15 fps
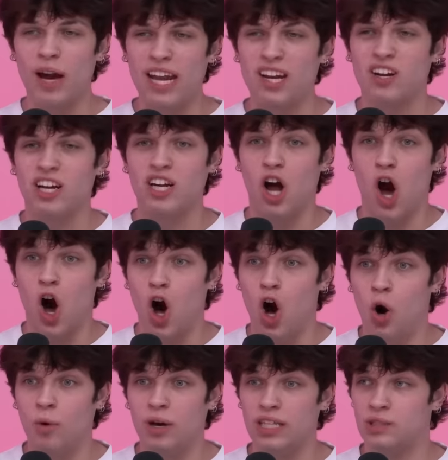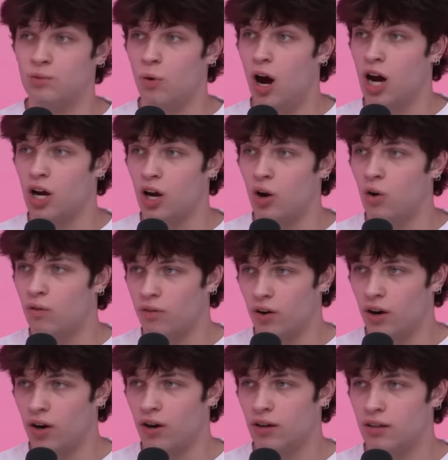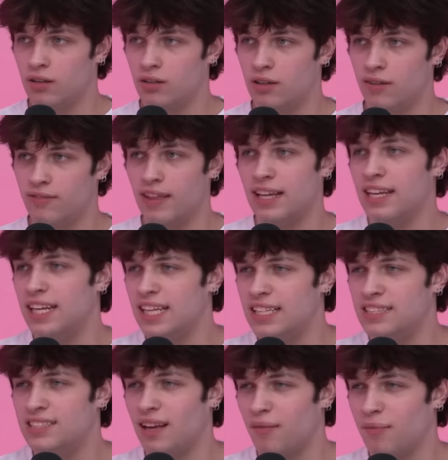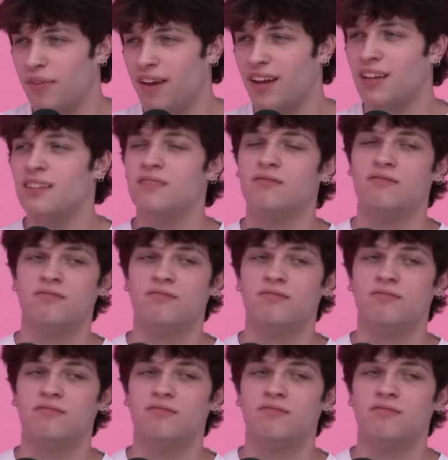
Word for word: waiter can always walk over. Yeah, if they need. Something. Yeah, it's just like